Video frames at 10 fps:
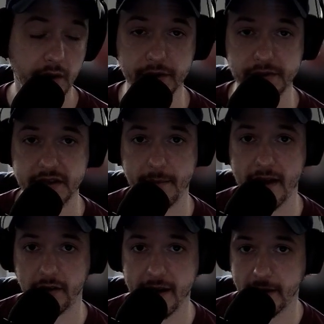reduce the amount
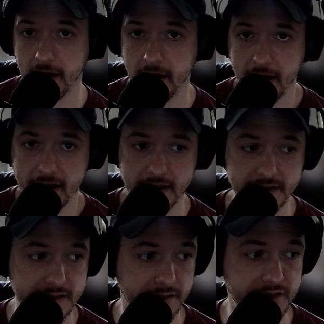of labor and then
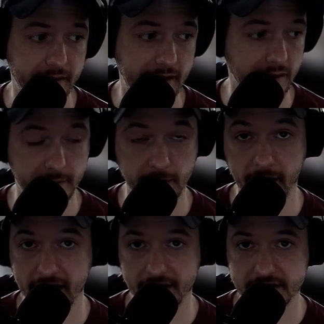still generate a little bit of
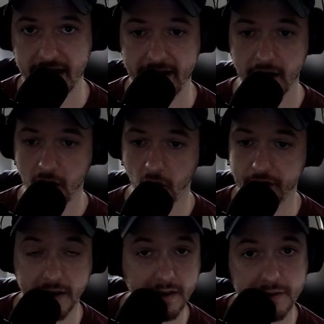money on the side. Or
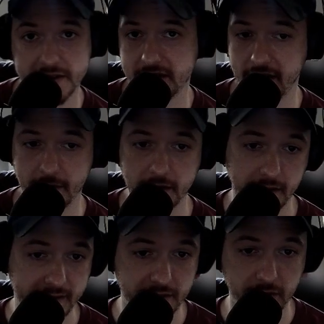you can increase the labor,
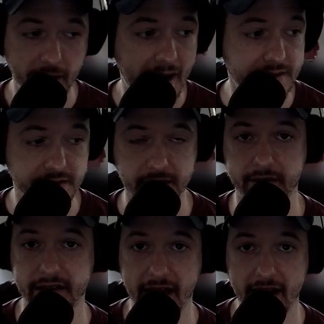like doing pies or something
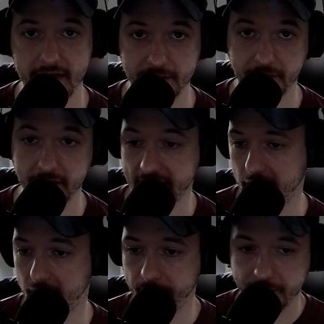like that, and then really, you
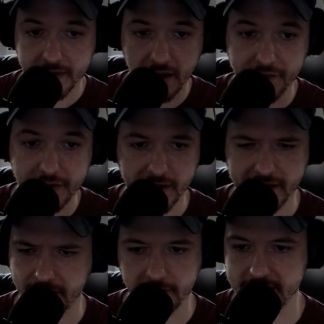know, if you're
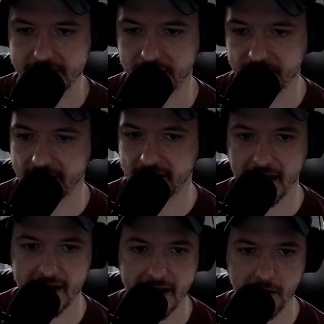doing,
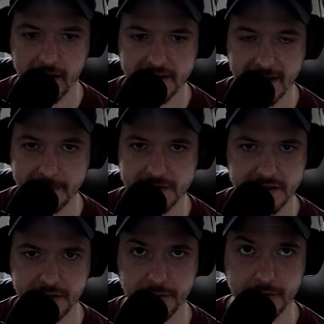300K an hour
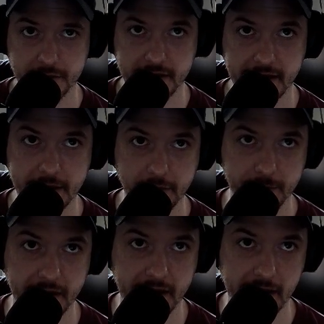times 3
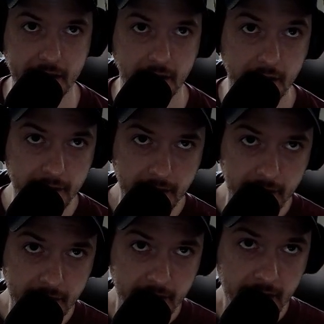would be
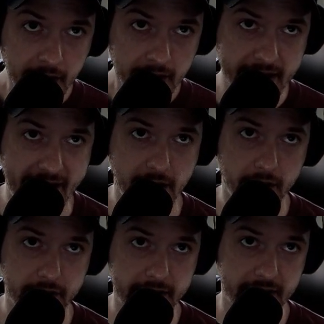
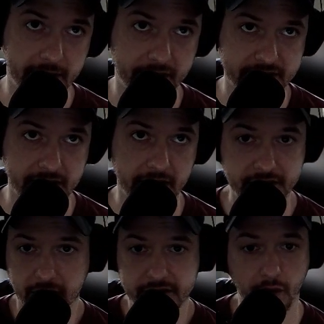900, and then plus another,
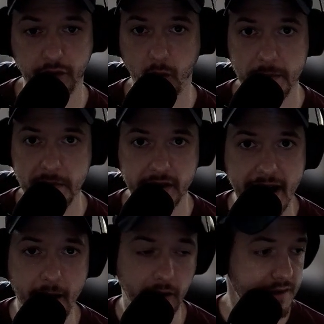so it's over 1 mil an
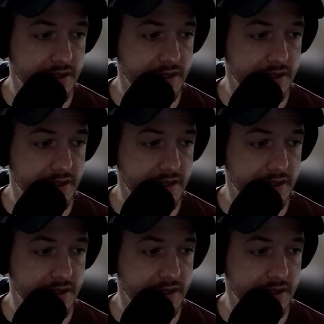hour